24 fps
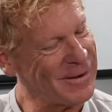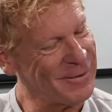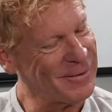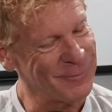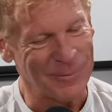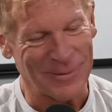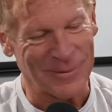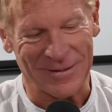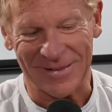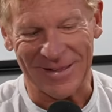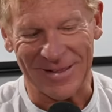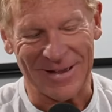
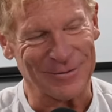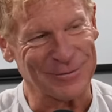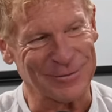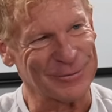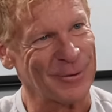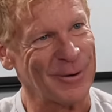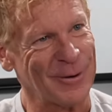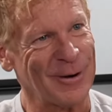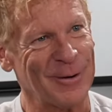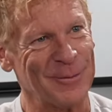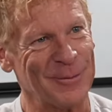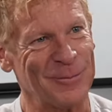everybody laughs
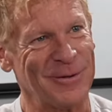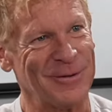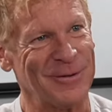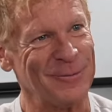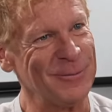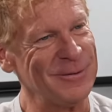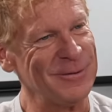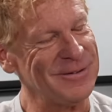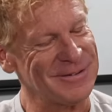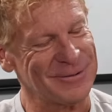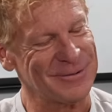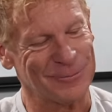so hard, but
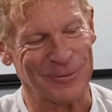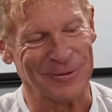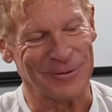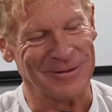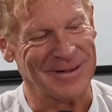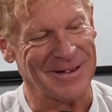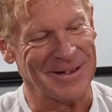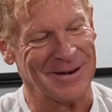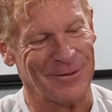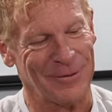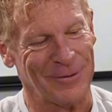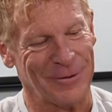we just really
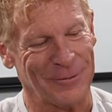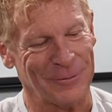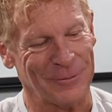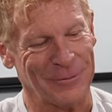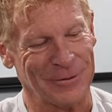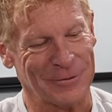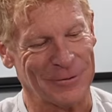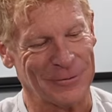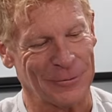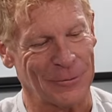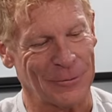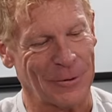got along with
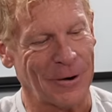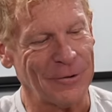the crew.